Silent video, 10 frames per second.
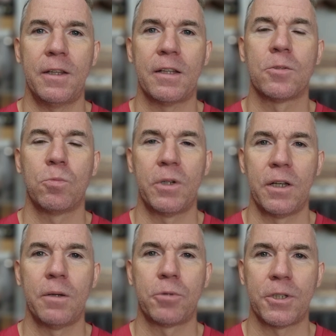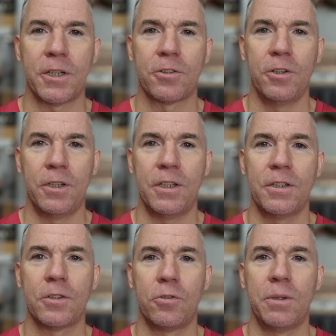That's why protection is
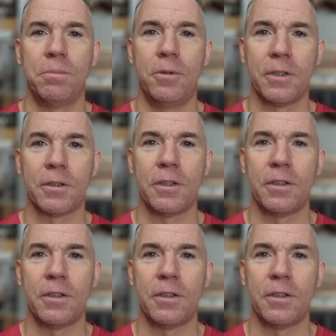so important.